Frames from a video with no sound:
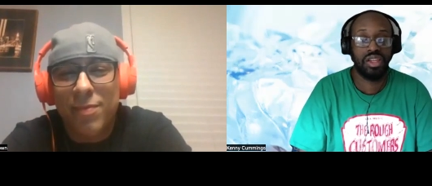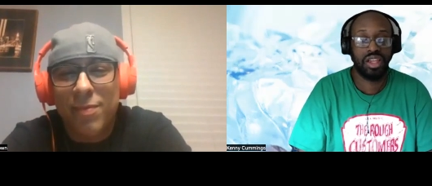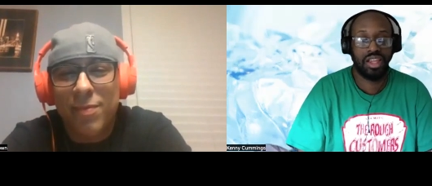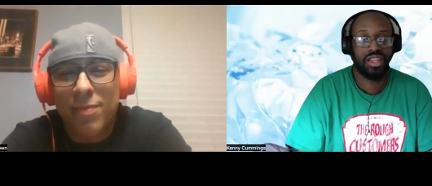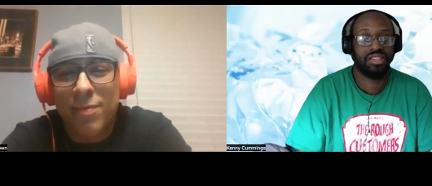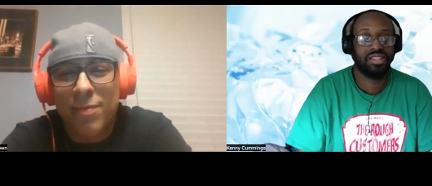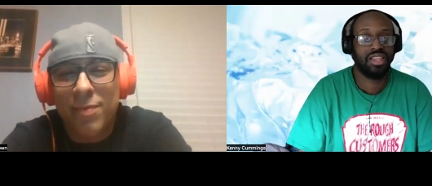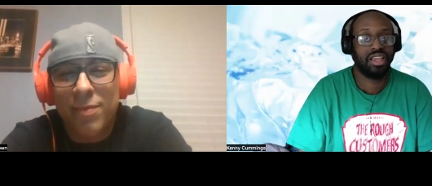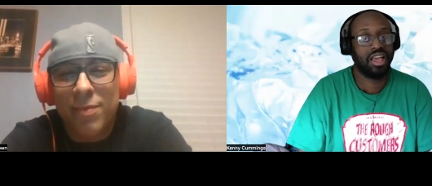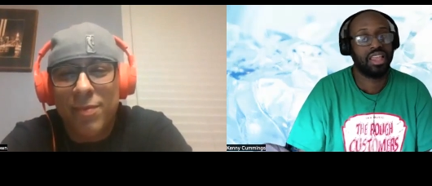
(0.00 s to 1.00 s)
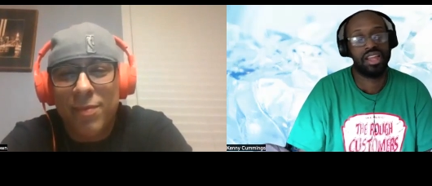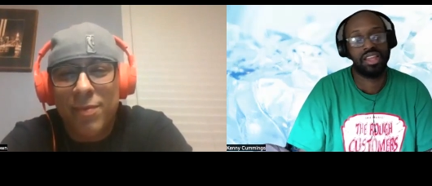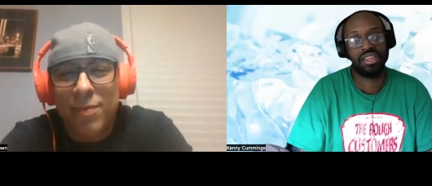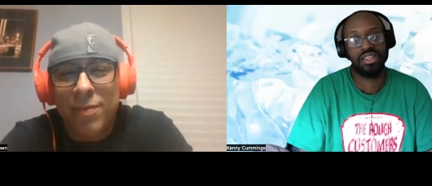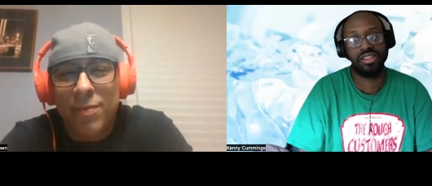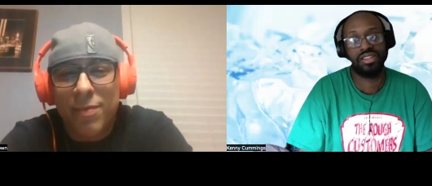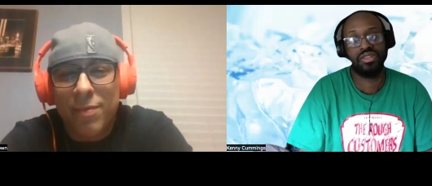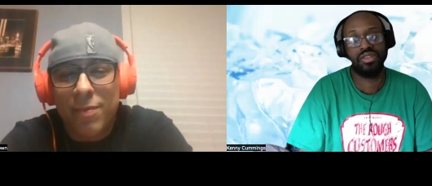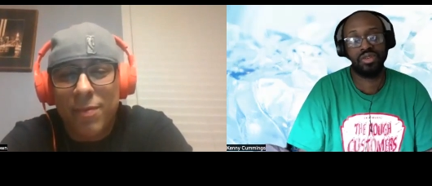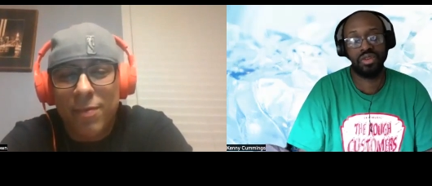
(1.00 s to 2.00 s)
Speaker 1: And I said, I gotta get this
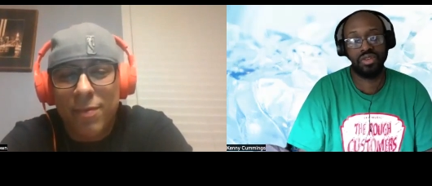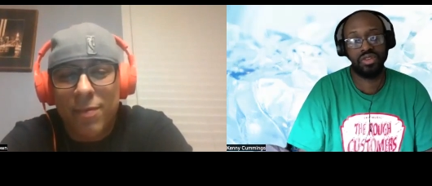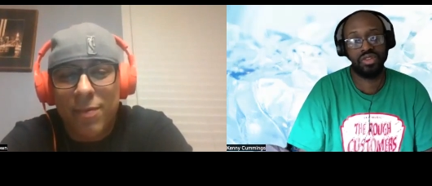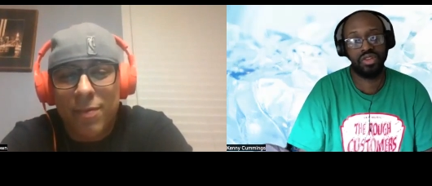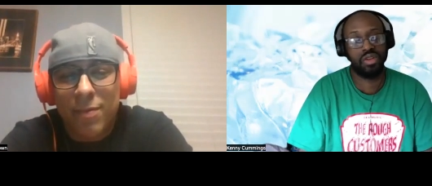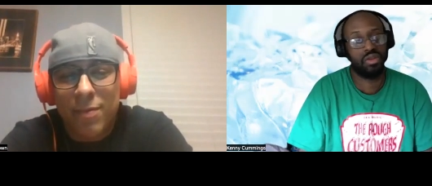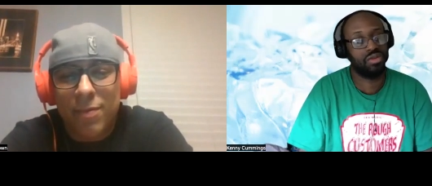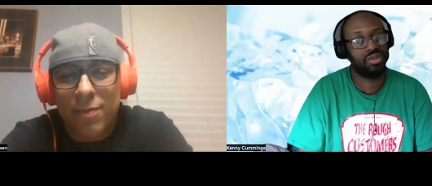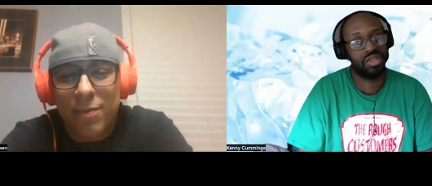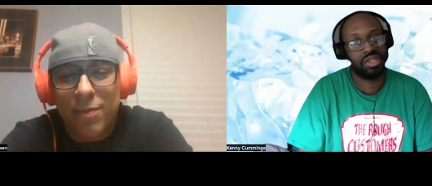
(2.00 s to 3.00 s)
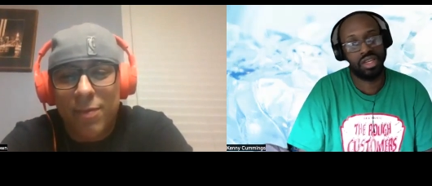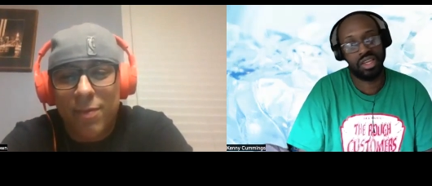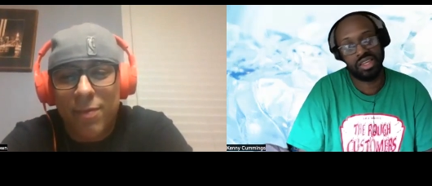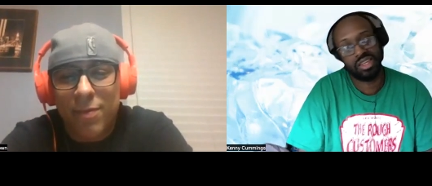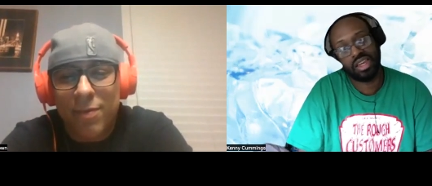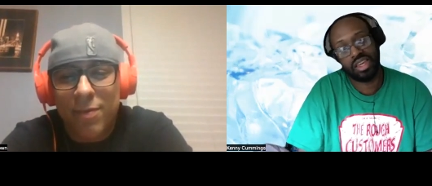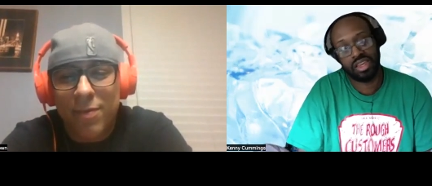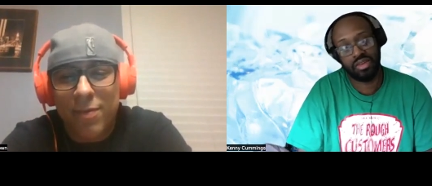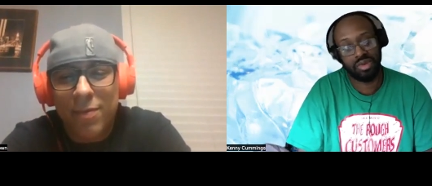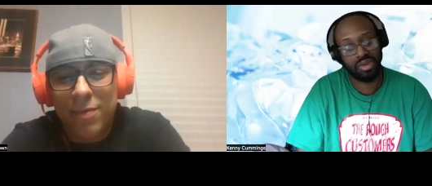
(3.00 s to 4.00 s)
dude on the show. And yeah,
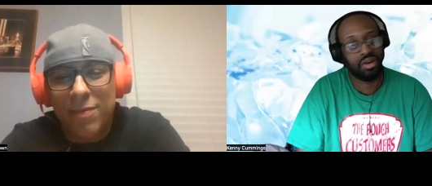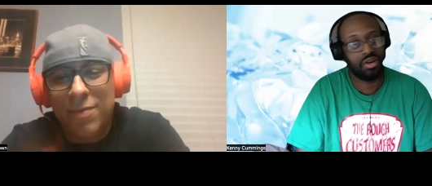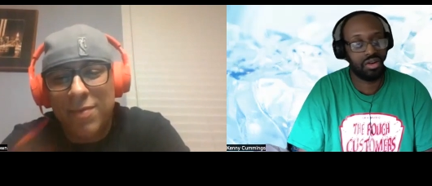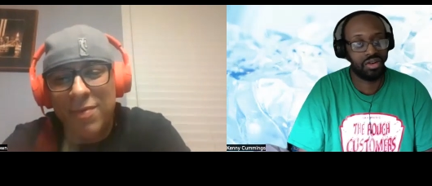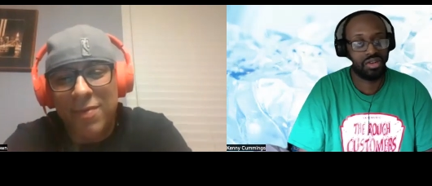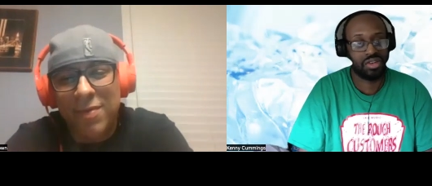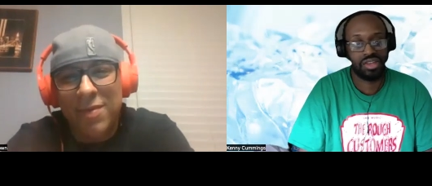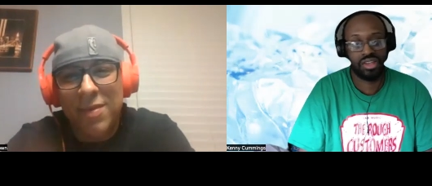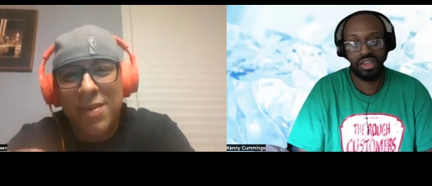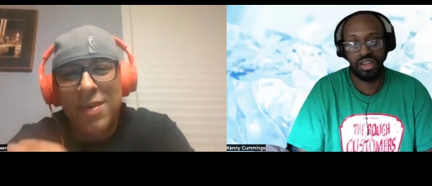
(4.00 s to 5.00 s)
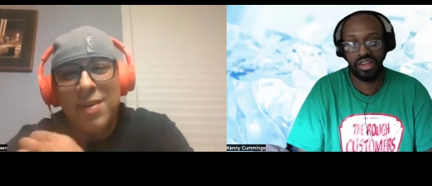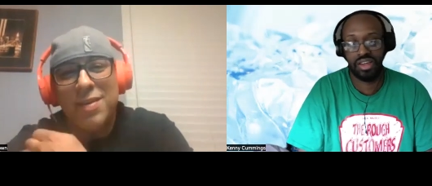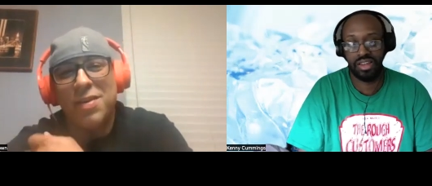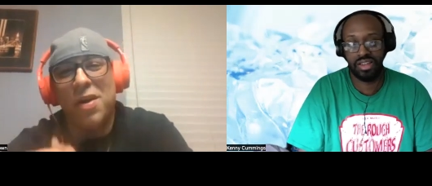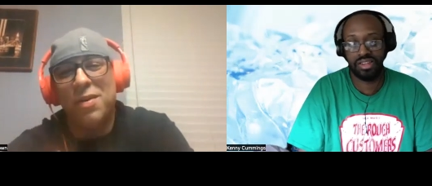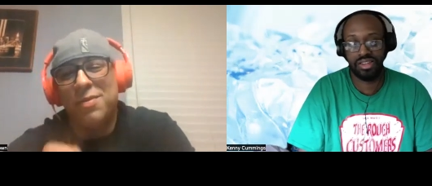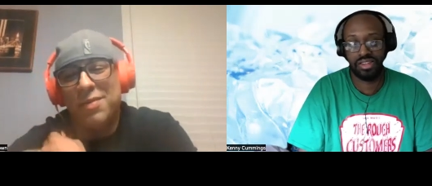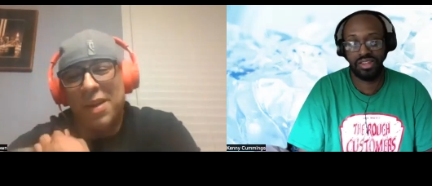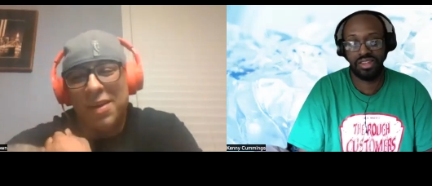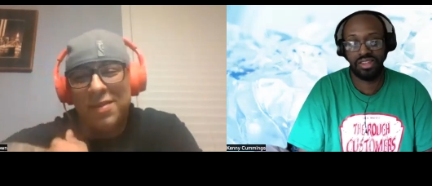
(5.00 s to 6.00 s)
here we are. Uh oh,
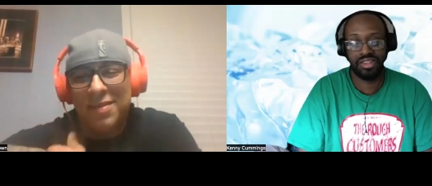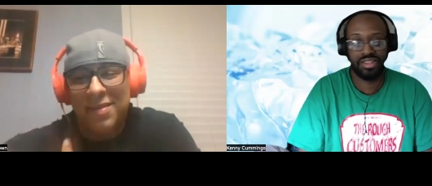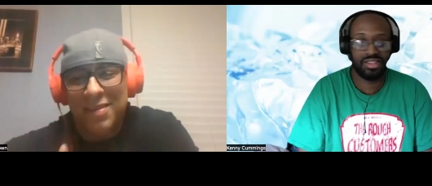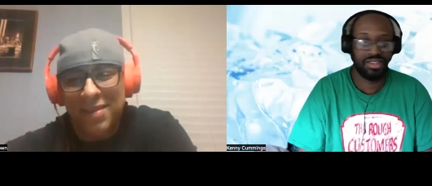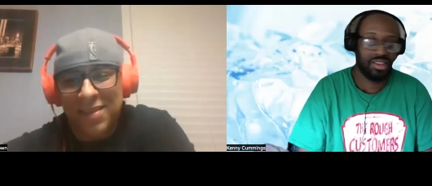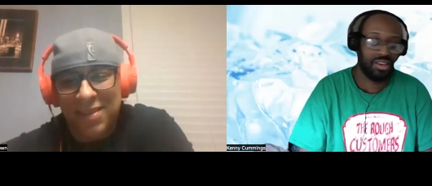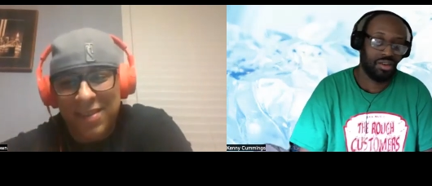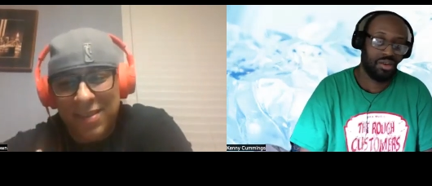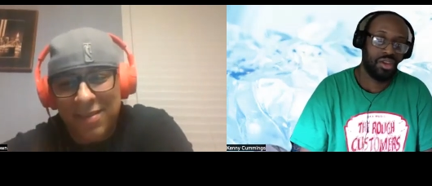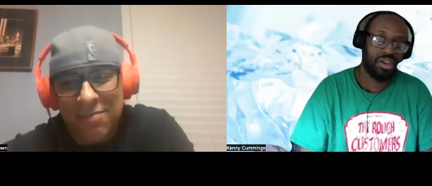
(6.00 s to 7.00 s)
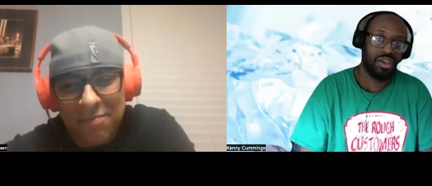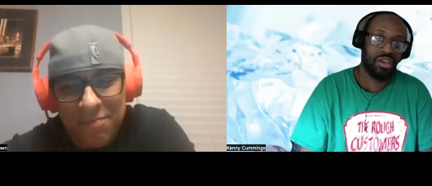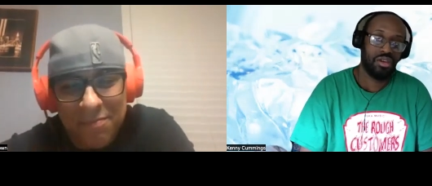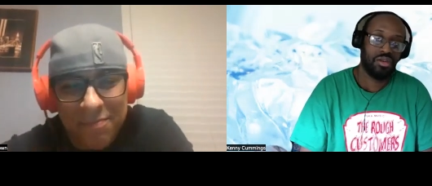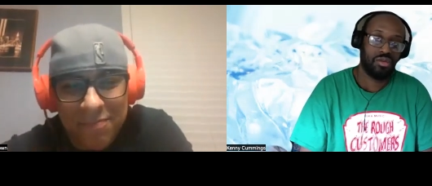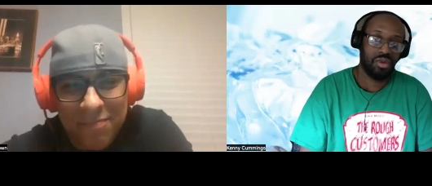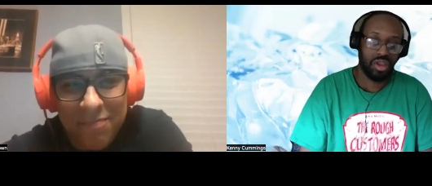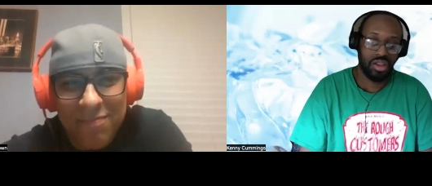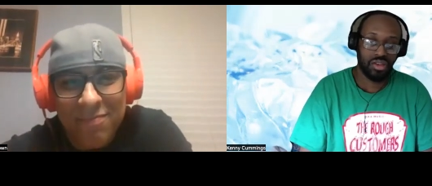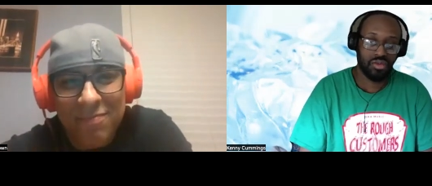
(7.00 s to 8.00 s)
yeah. so
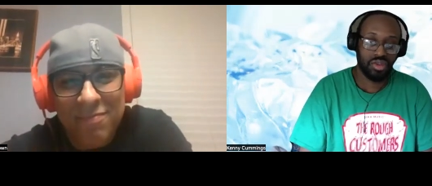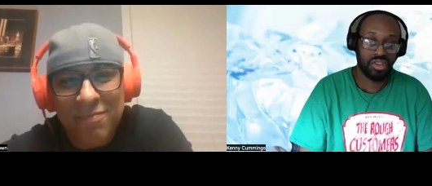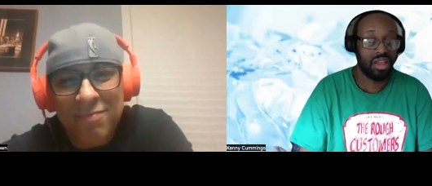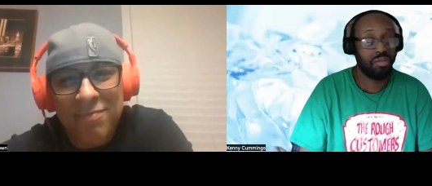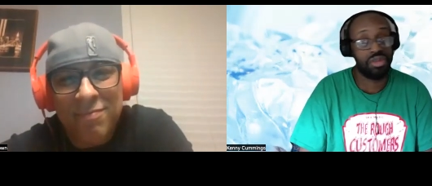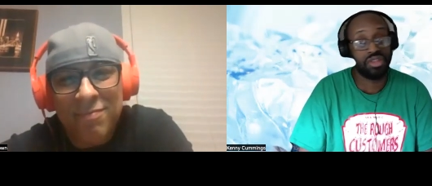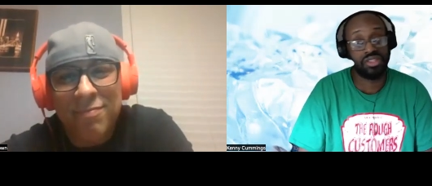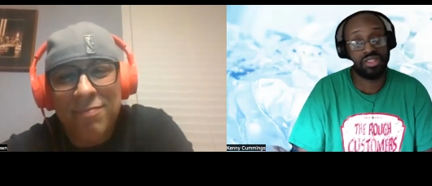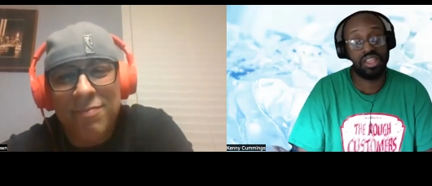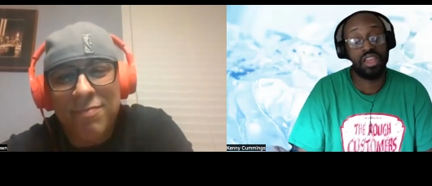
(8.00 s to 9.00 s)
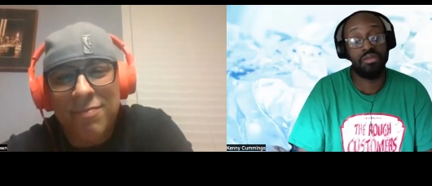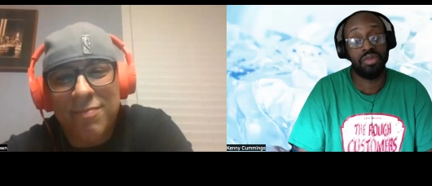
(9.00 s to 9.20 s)
and with that being said,